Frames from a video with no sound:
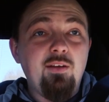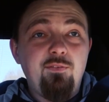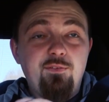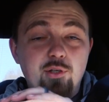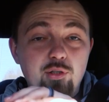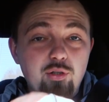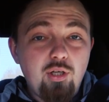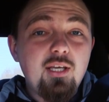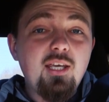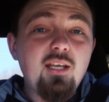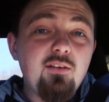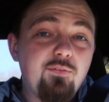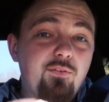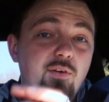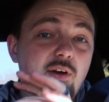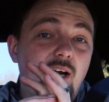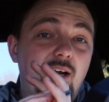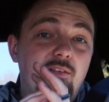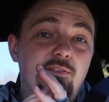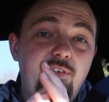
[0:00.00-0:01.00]
if you're looking
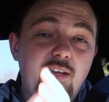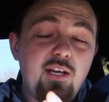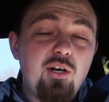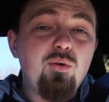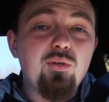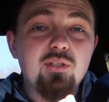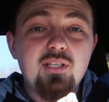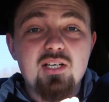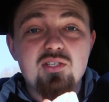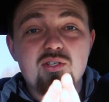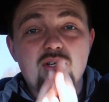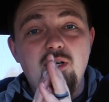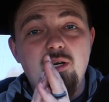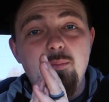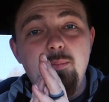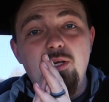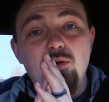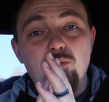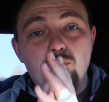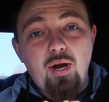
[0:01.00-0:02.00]
for a vehicle that's going
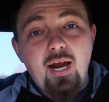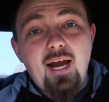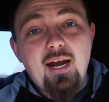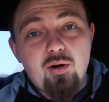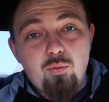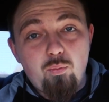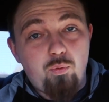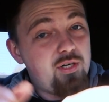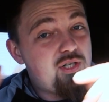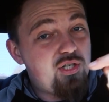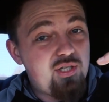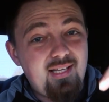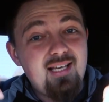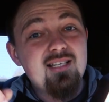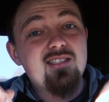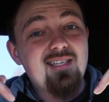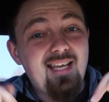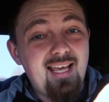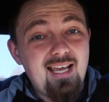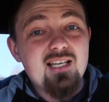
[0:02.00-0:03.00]
to be rare, which
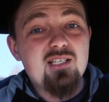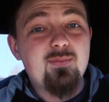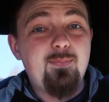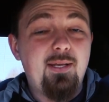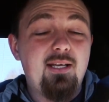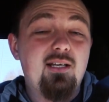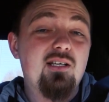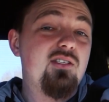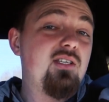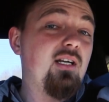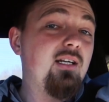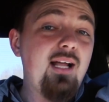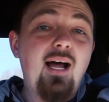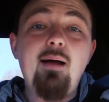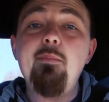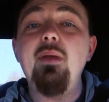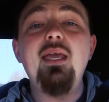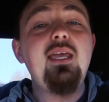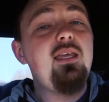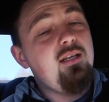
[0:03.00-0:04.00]
this is because they're
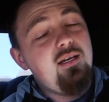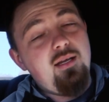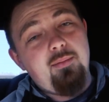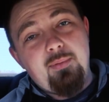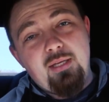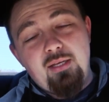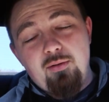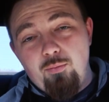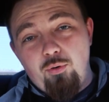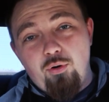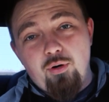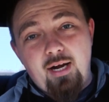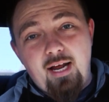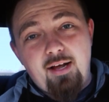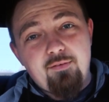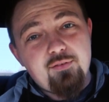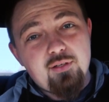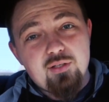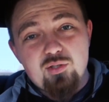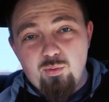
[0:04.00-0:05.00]
not making it anymore
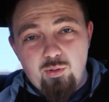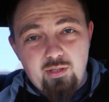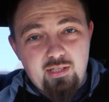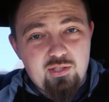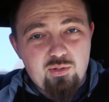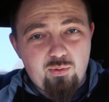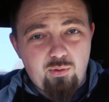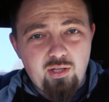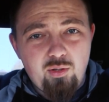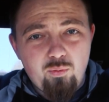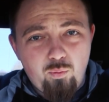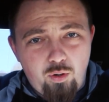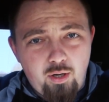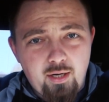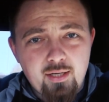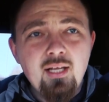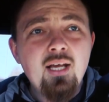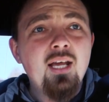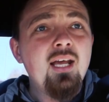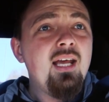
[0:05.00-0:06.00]
after
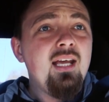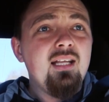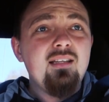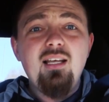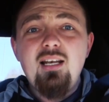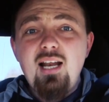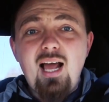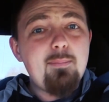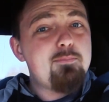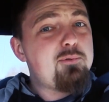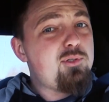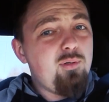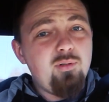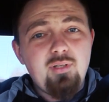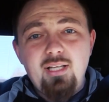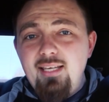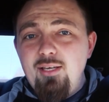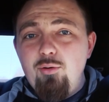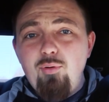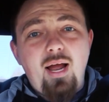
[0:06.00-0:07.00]
2021, then
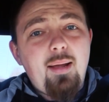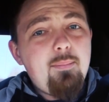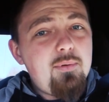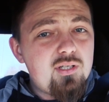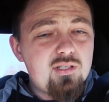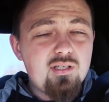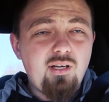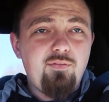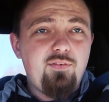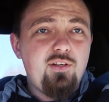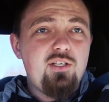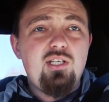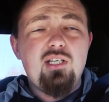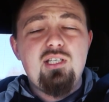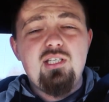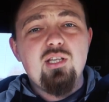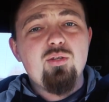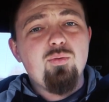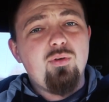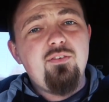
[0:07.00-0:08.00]
absolutely grab yourself a
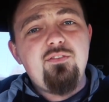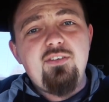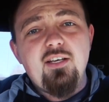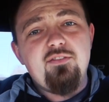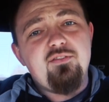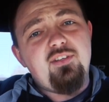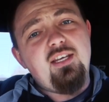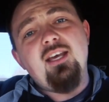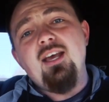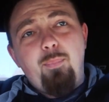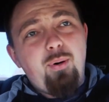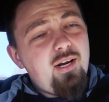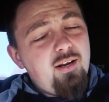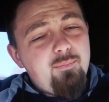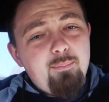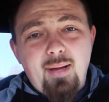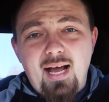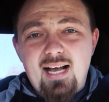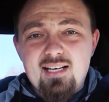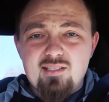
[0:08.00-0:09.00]
GT350, put
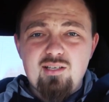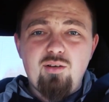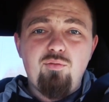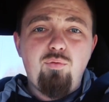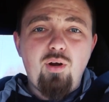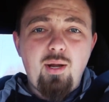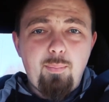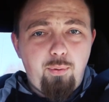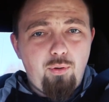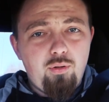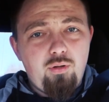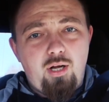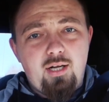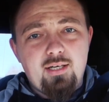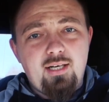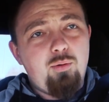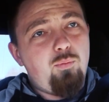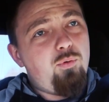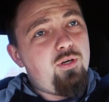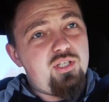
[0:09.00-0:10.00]
a massive Whipple
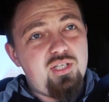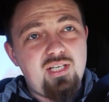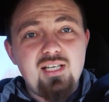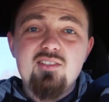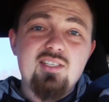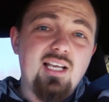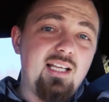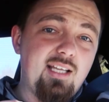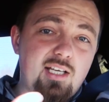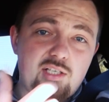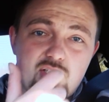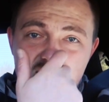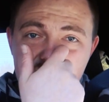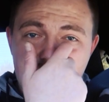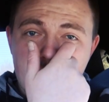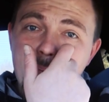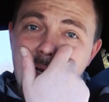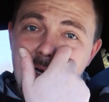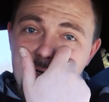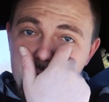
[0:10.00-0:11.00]
on it, which he said they
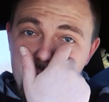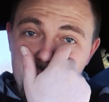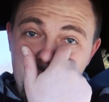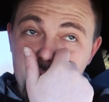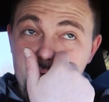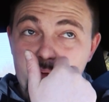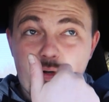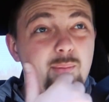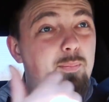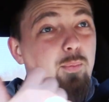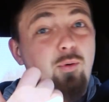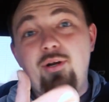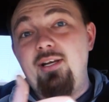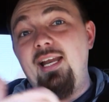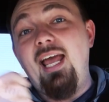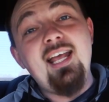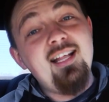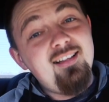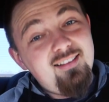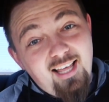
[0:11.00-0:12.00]
just come out with a
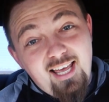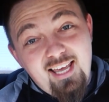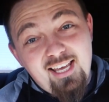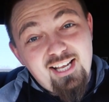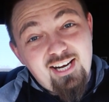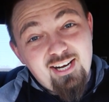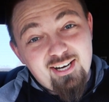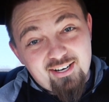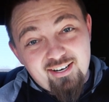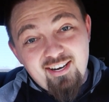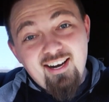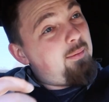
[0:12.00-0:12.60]
3.8 liter.